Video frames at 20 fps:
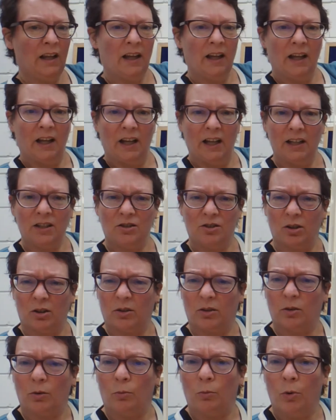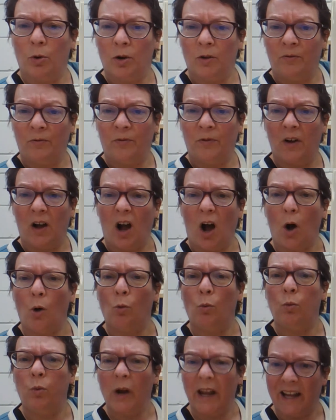It took the wolf a
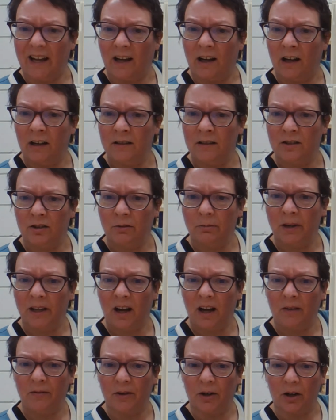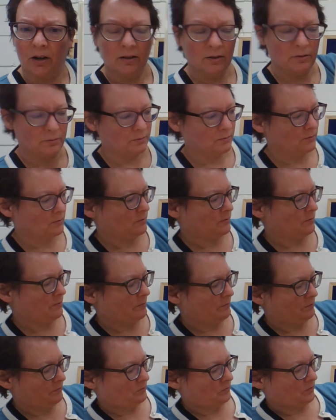week to recover.
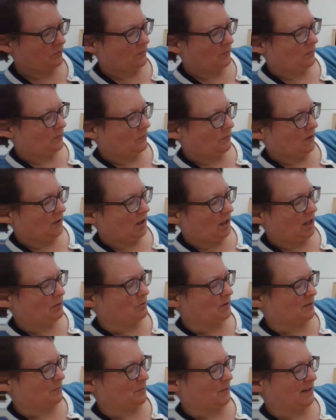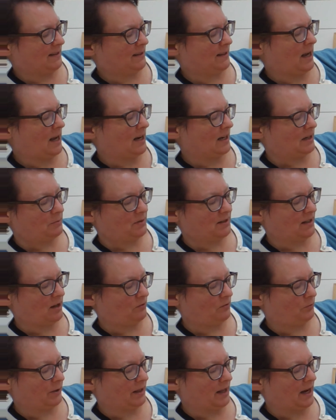He was beside himself
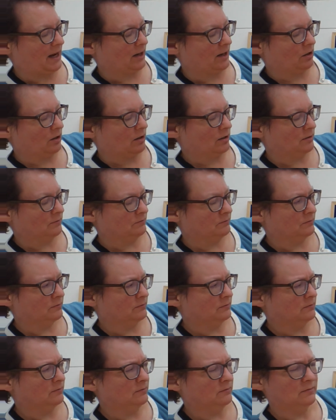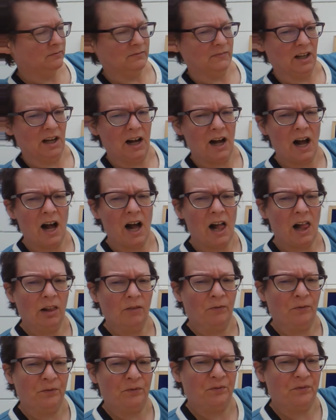with anger. I'll
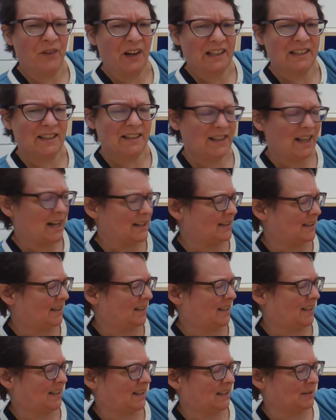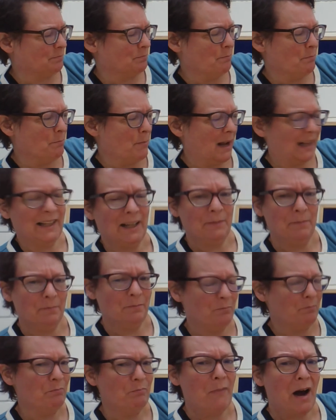fix that smelly
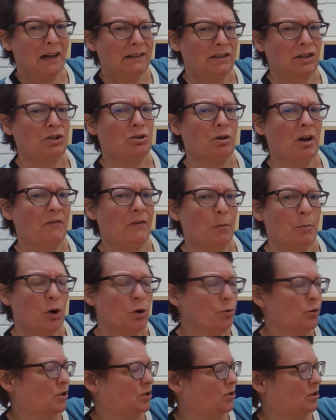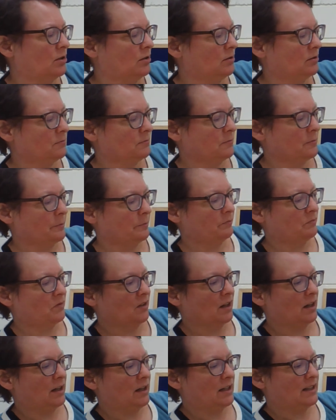monster of a moose,
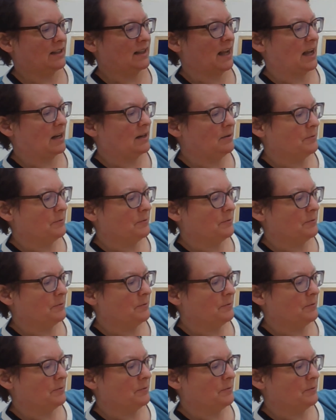he said.